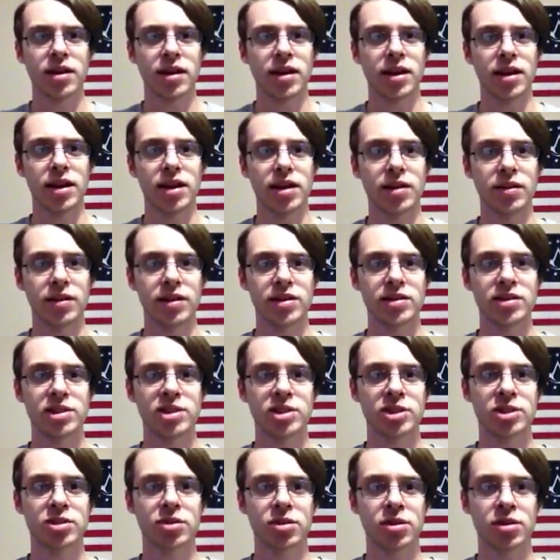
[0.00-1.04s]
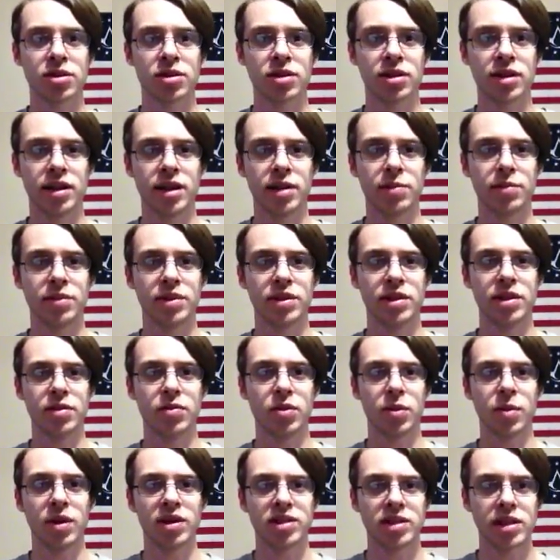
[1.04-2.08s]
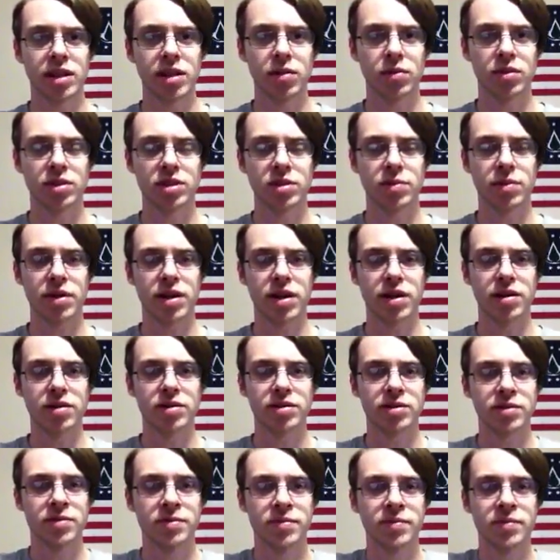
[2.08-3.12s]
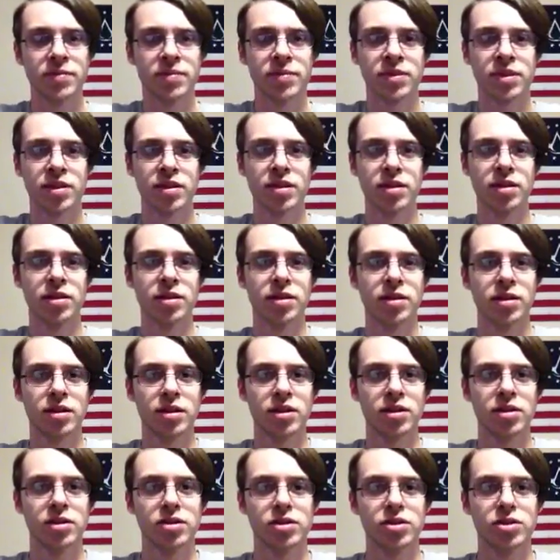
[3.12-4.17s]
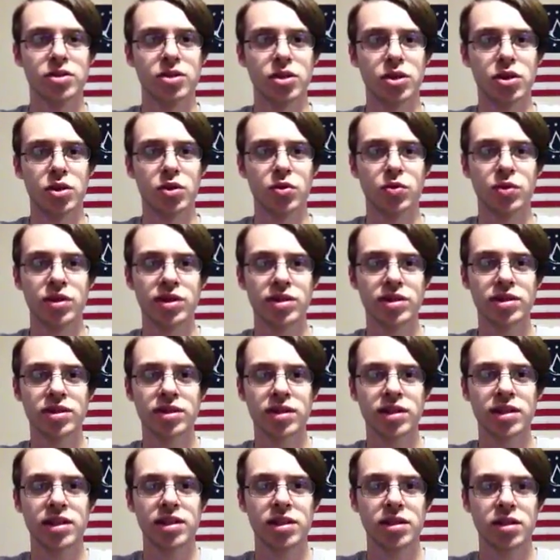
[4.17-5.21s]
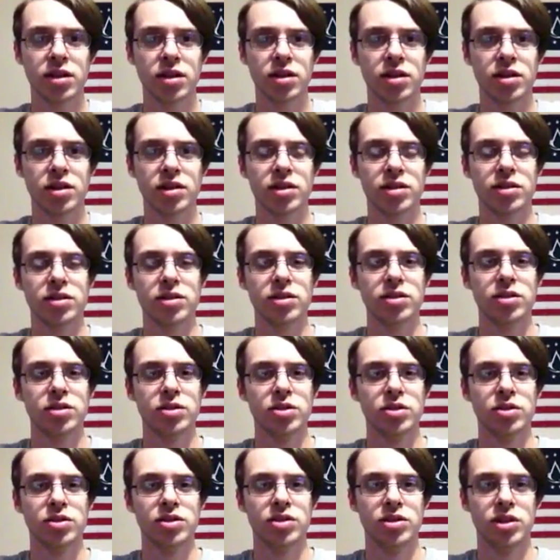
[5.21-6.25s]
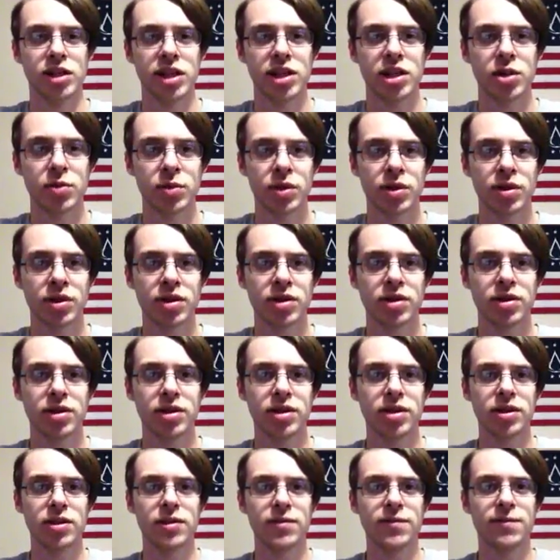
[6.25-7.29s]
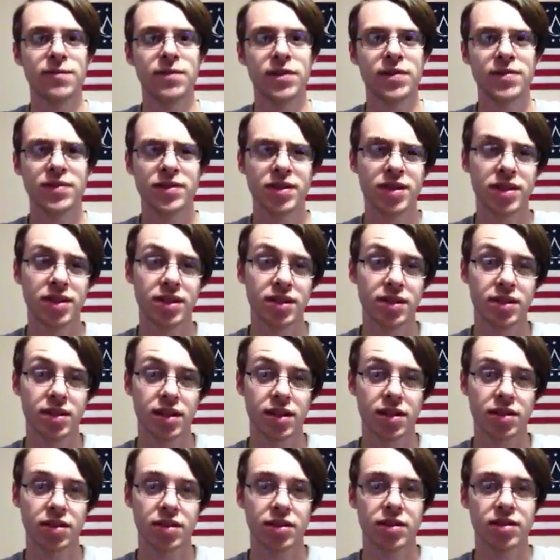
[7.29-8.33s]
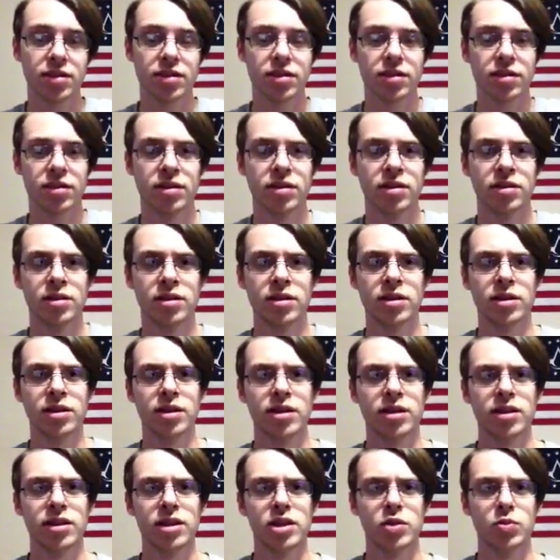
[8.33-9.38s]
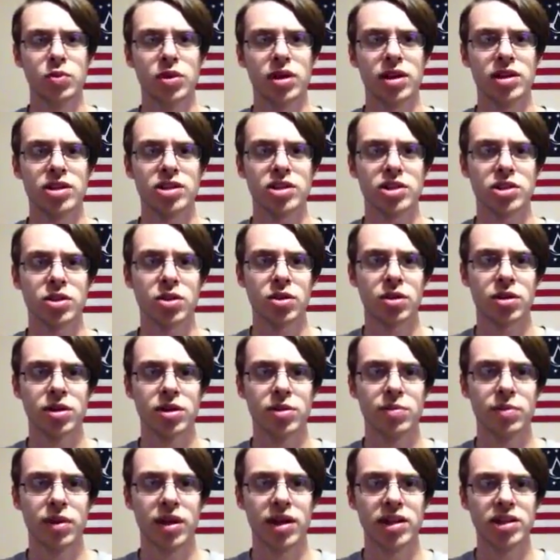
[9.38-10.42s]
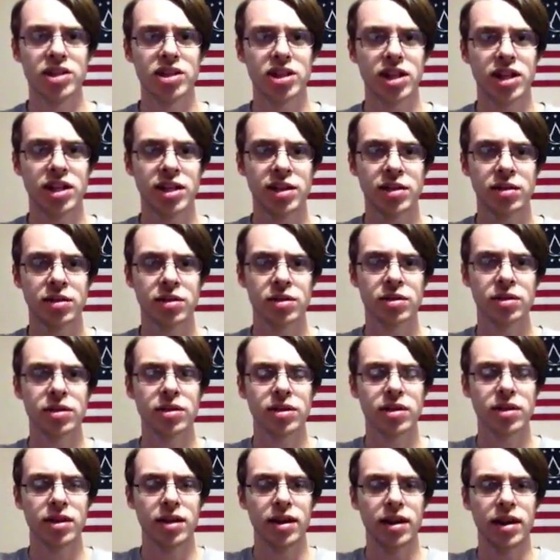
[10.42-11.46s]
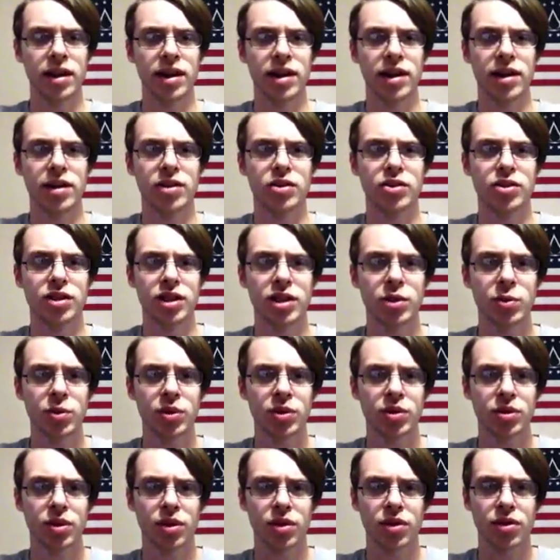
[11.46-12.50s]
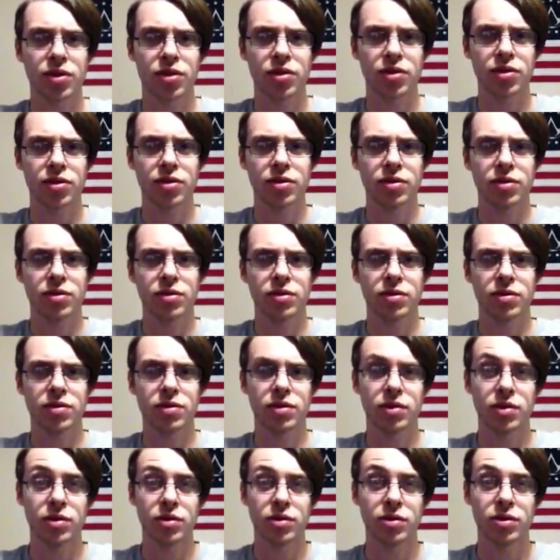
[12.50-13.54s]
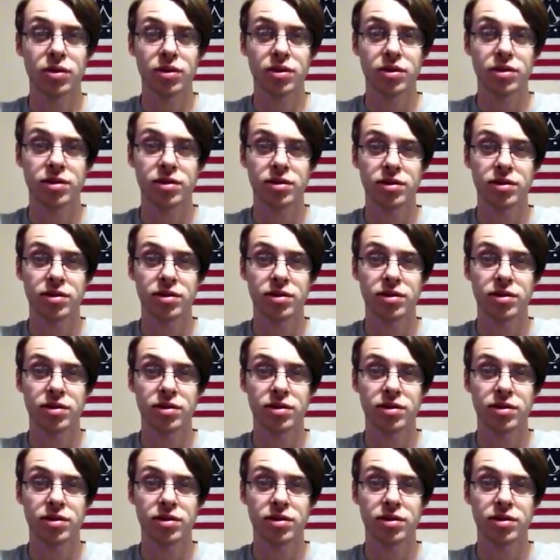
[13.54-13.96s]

And let's start and begin what my channel what's about. So recently on January the 15th, I think, is when I started my channel, and January the 3rd